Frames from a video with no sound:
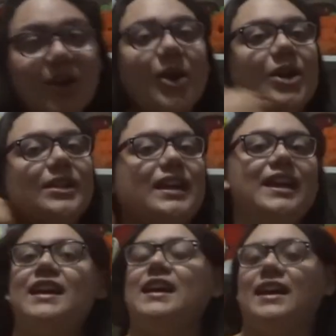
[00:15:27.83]
all
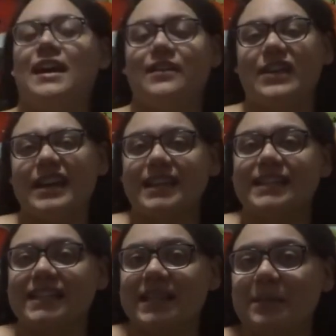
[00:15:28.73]
of the
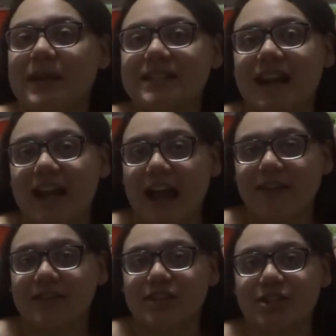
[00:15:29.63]
Disney plush that I have
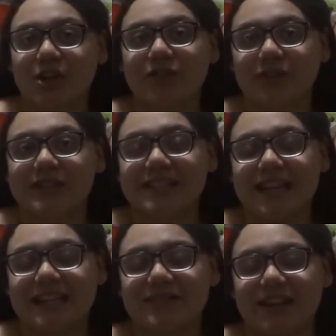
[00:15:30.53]
to show for
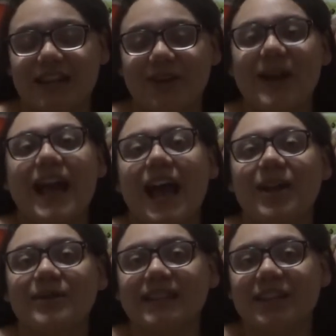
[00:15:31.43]
today's video. I
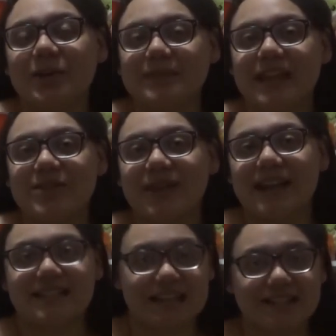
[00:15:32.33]
really hope that you
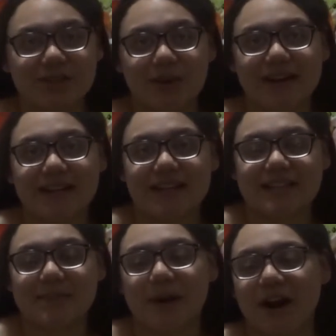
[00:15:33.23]
guys enjoyed this
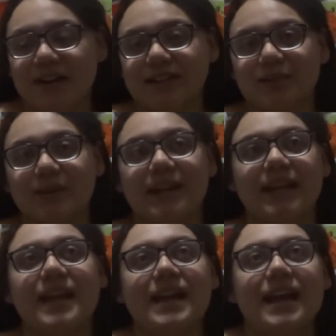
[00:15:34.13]
part 3.
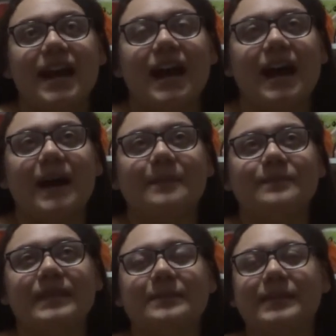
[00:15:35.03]

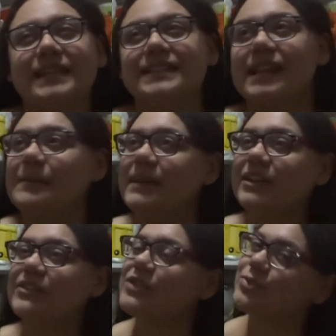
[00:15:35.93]
Please let me know
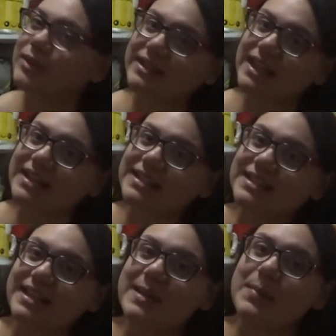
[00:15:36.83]
if you would like to
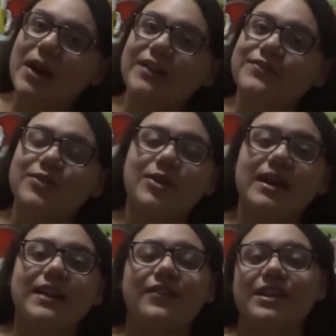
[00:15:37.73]
see a part 4.
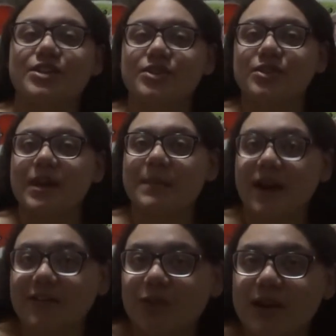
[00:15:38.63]
If I do a
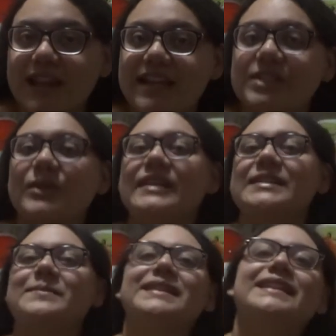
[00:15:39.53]
part 4, that is going to
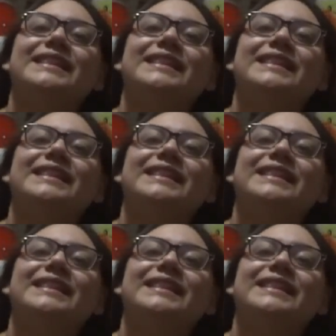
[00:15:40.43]
be the